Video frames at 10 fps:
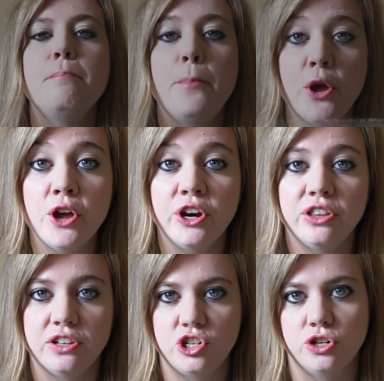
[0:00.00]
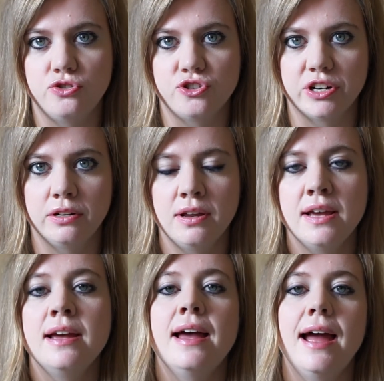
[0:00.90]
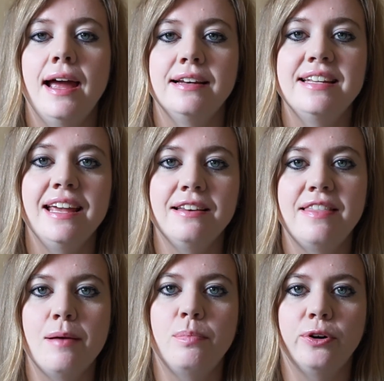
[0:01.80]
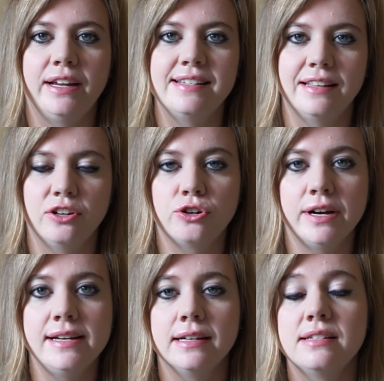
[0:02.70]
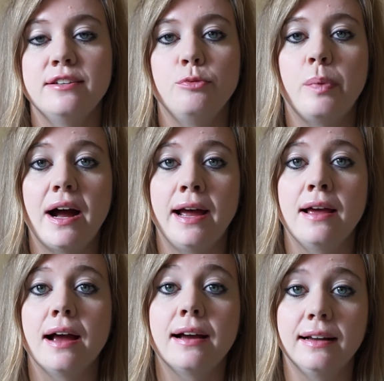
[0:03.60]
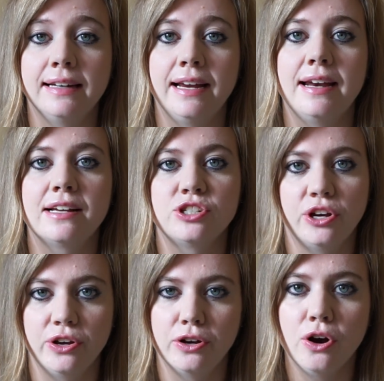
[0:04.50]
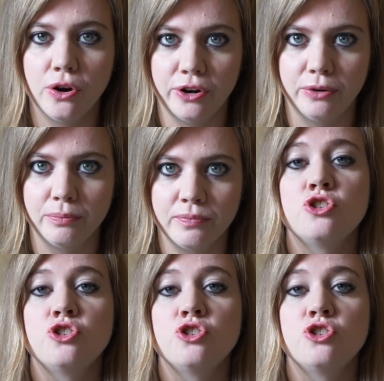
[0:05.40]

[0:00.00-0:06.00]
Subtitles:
murdered the children and hid their bodies in the creek concealed by a gully next to her home.